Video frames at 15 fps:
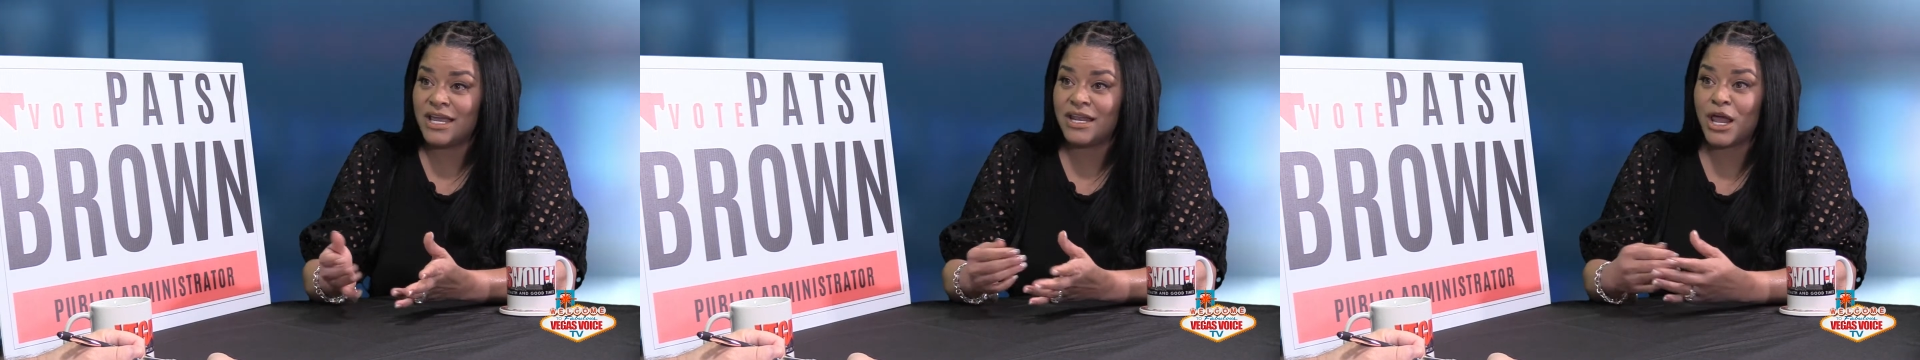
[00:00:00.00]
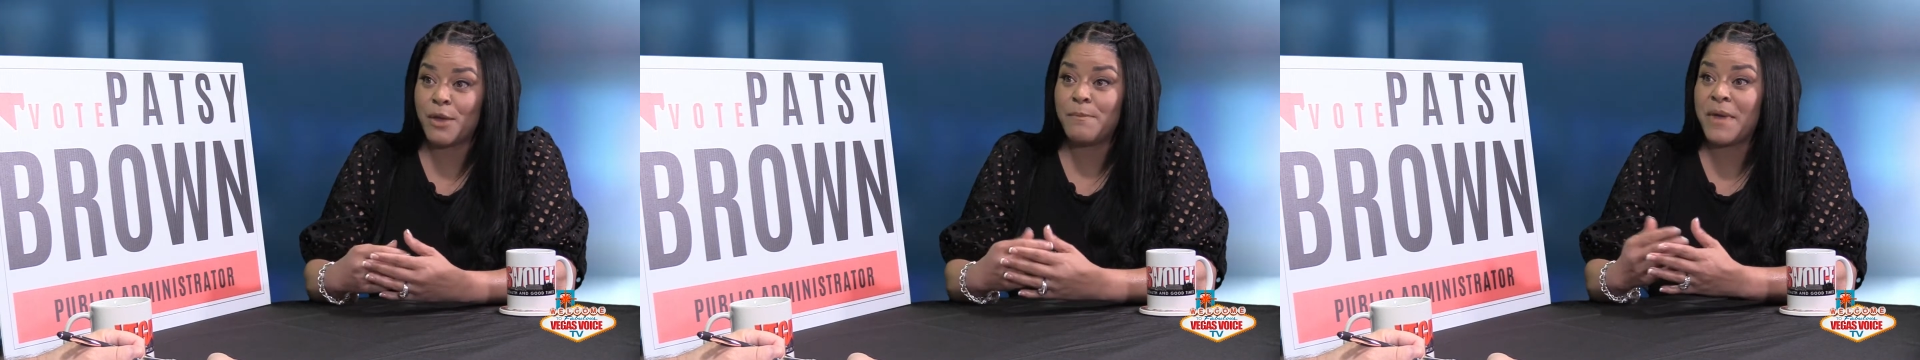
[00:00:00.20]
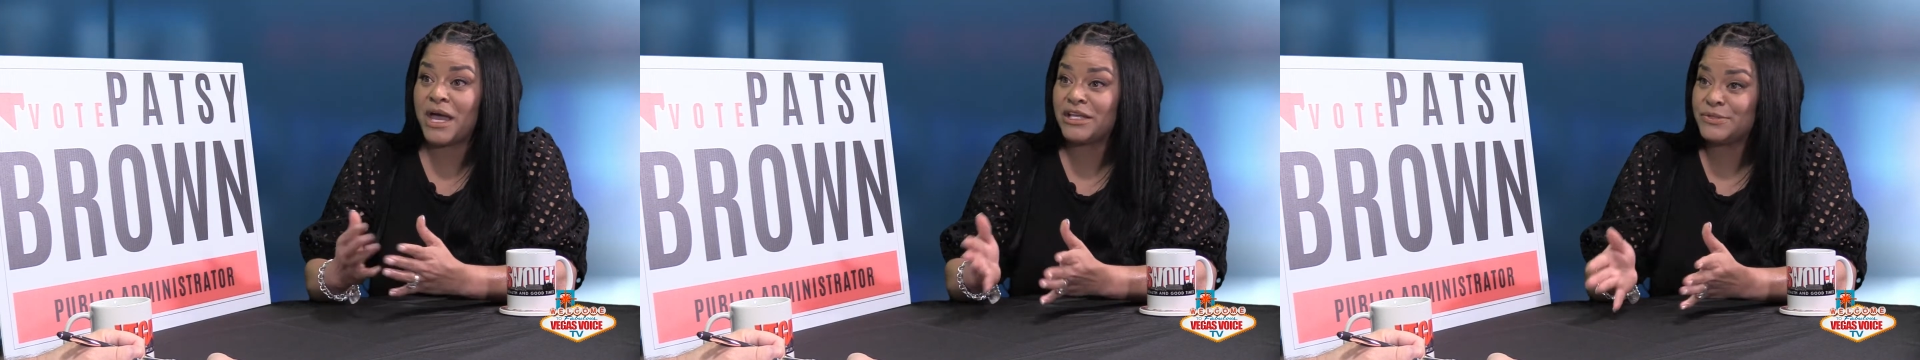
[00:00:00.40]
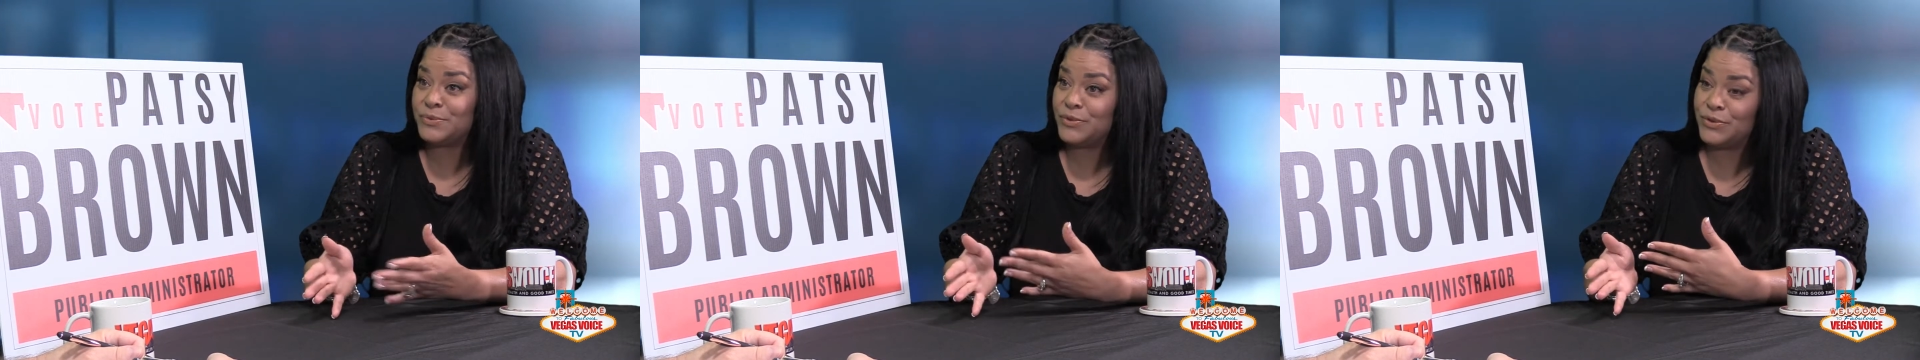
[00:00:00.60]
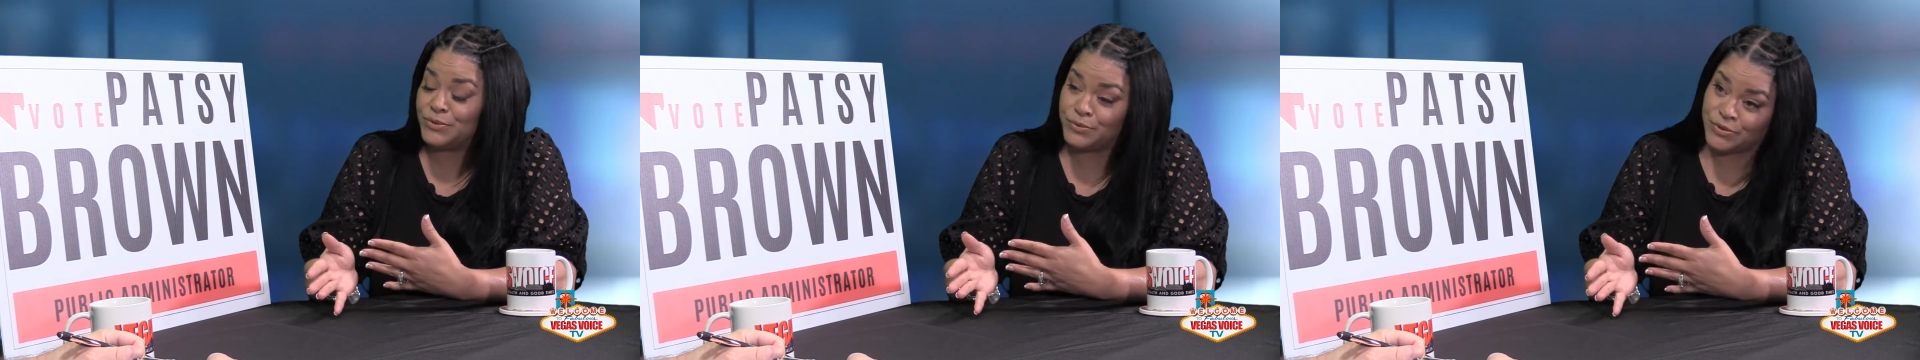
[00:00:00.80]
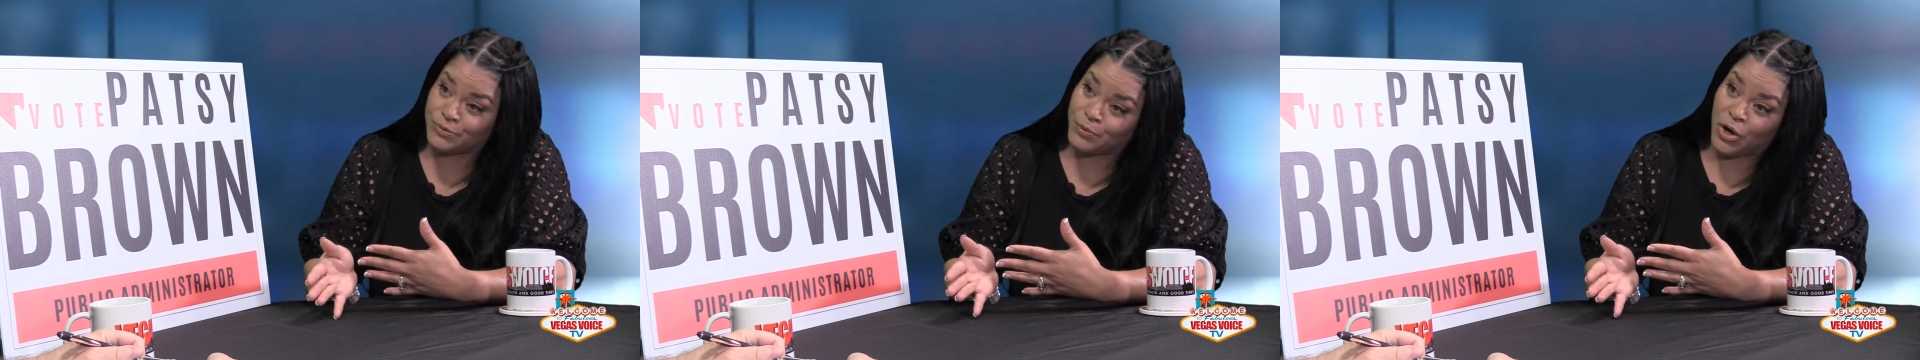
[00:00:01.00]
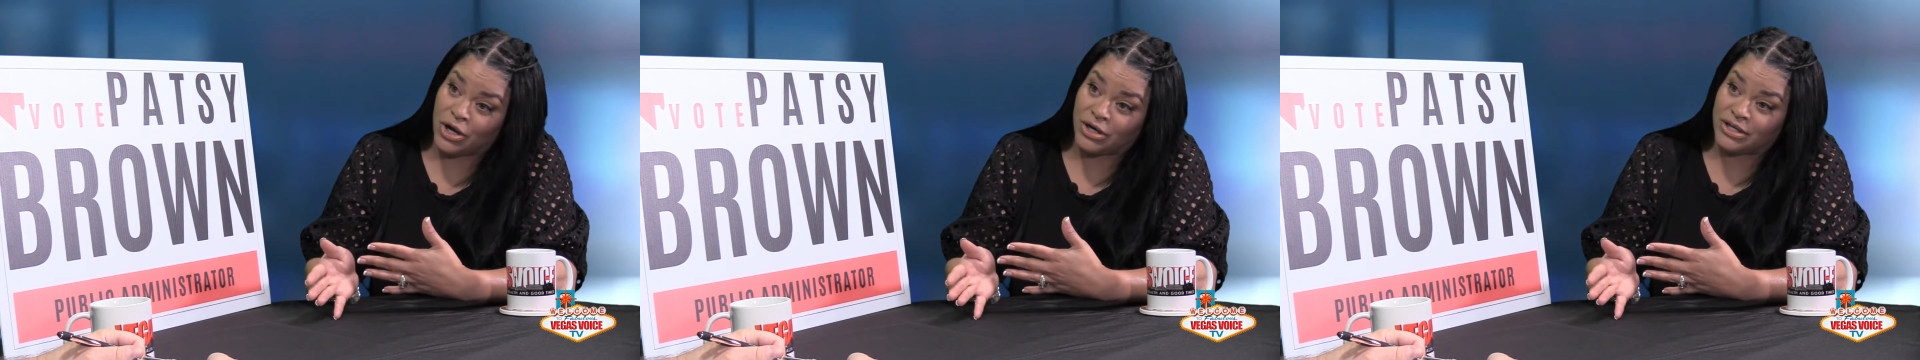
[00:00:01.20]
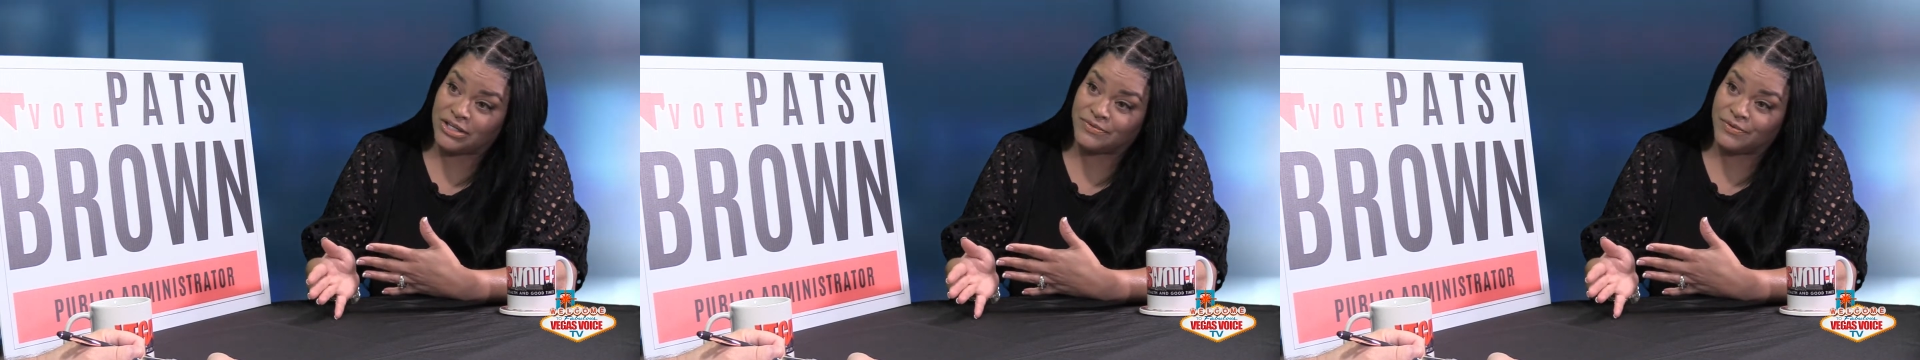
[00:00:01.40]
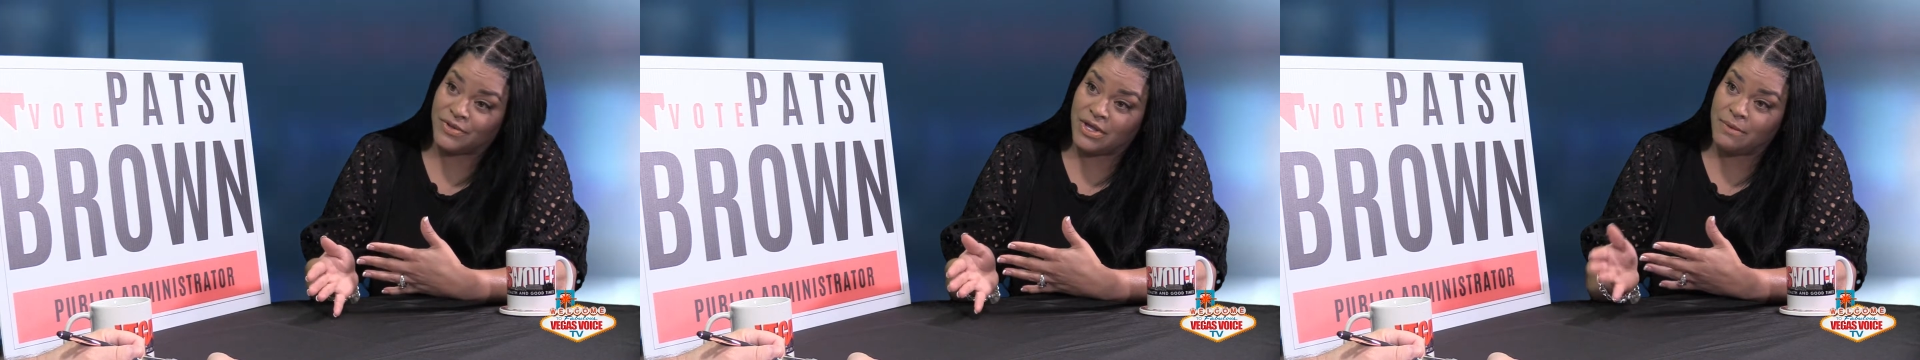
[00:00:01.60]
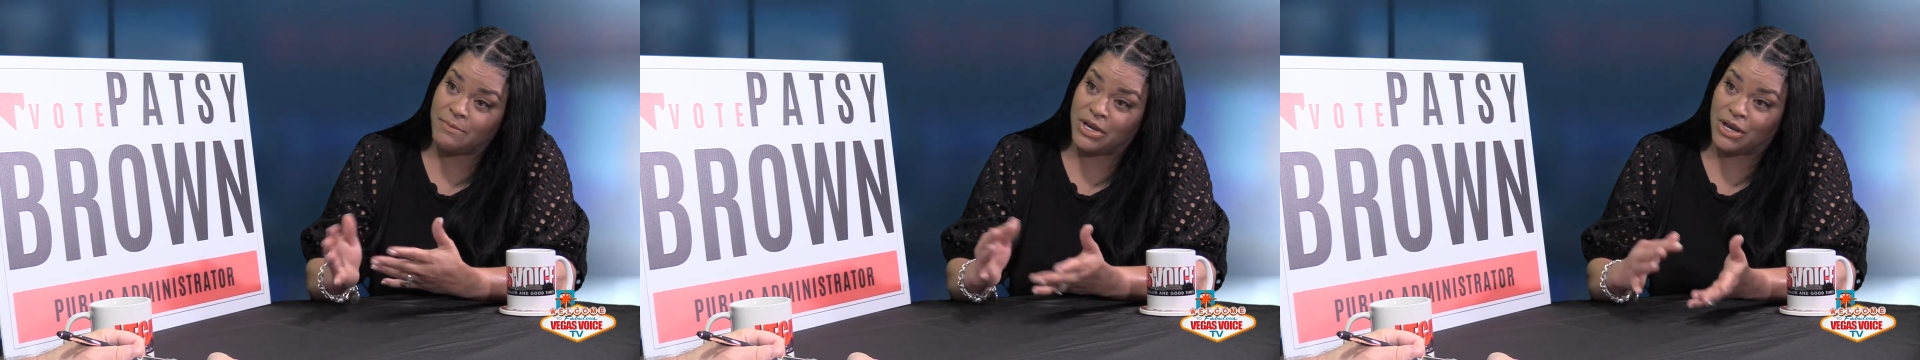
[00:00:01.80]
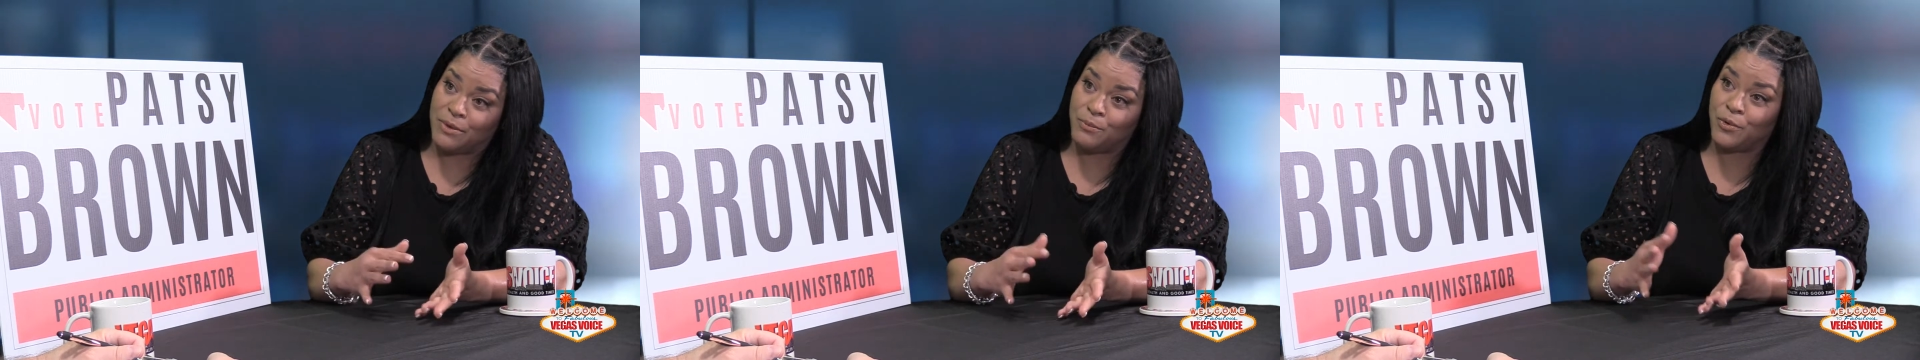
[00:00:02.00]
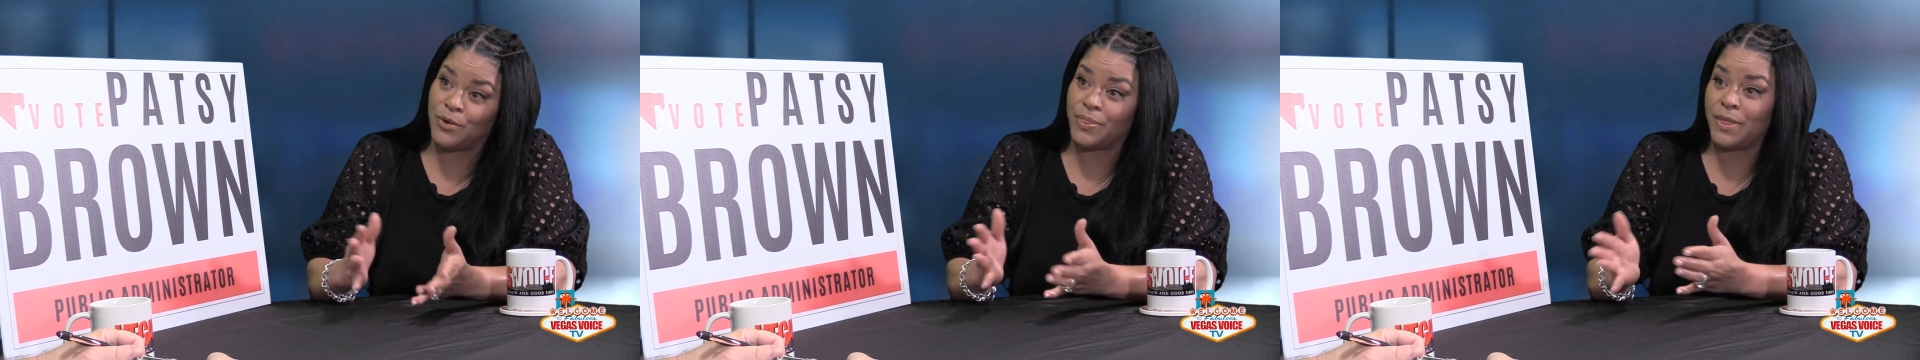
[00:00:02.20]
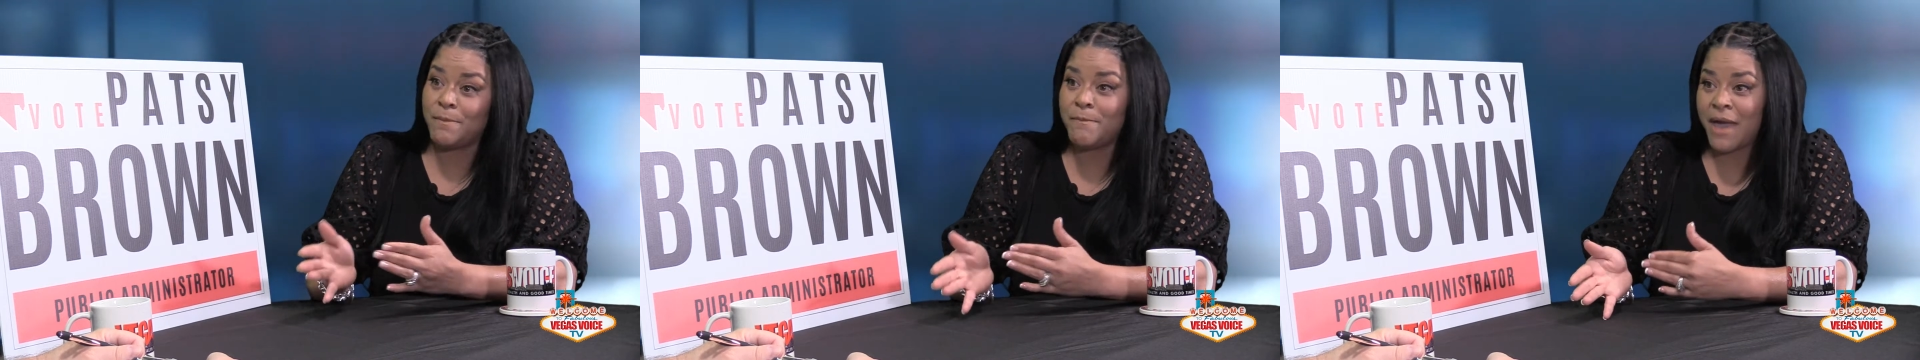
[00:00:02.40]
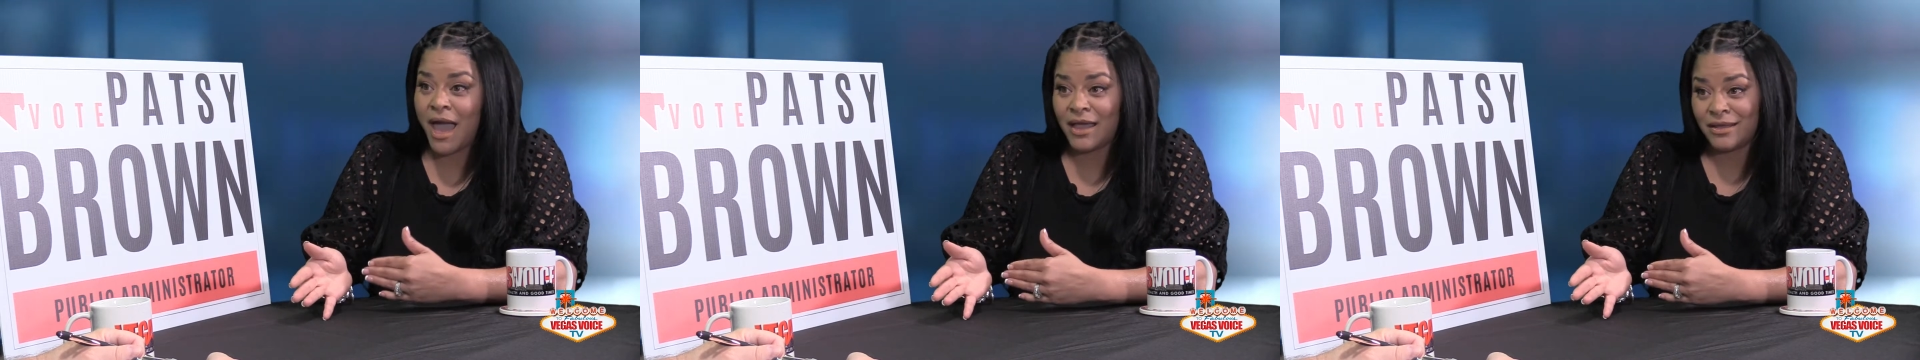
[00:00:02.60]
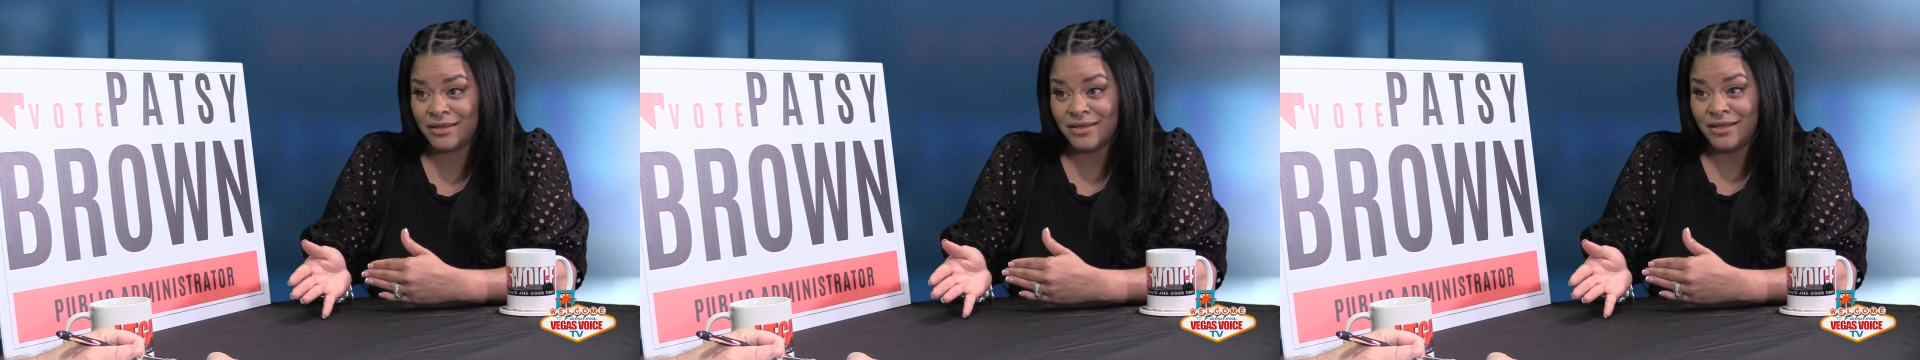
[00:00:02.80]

and I mass produce products for them and import them back